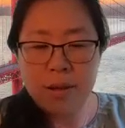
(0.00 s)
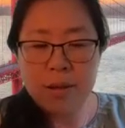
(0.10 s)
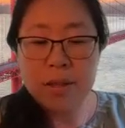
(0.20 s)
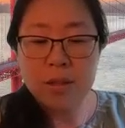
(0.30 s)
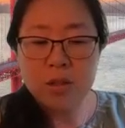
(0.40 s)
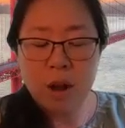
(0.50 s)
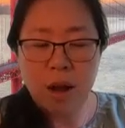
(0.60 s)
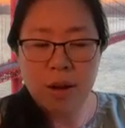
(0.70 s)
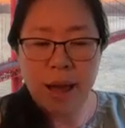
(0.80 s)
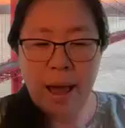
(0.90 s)
does
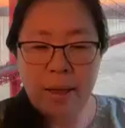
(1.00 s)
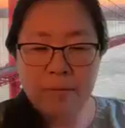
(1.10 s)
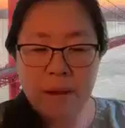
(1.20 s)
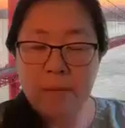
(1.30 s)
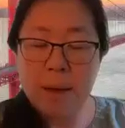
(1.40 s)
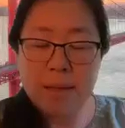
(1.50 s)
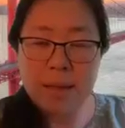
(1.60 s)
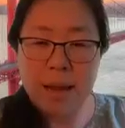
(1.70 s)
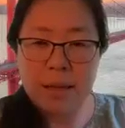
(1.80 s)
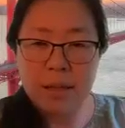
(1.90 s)
not have a
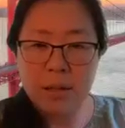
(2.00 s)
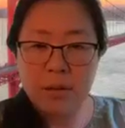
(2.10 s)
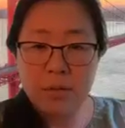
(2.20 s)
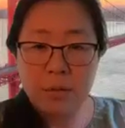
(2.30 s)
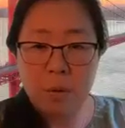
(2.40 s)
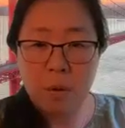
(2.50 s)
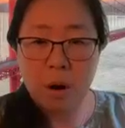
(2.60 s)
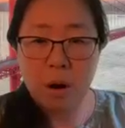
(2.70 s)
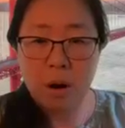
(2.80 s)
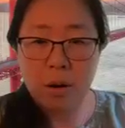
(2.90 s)
mandate
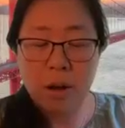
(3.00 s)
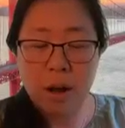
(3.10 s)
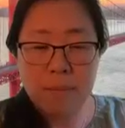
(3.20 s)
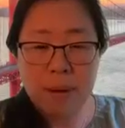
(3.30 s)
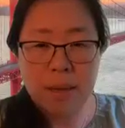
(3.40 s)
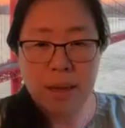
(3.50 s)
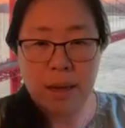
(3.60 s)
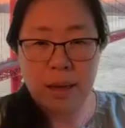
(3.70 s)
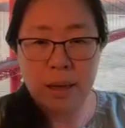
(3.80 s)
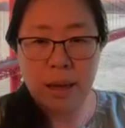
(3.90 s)
for
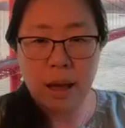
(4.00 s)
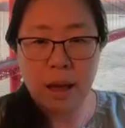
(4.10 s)
combating